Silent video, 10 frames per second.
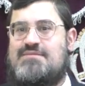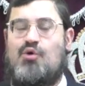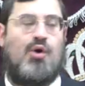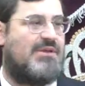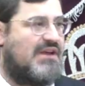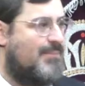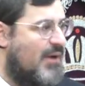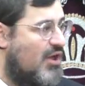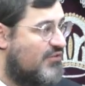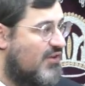mechubadik
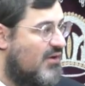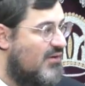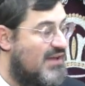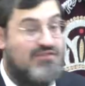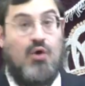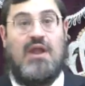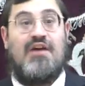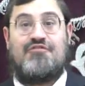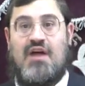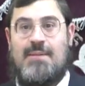parnasa his whole
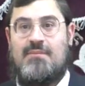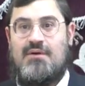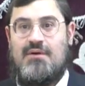lifetime.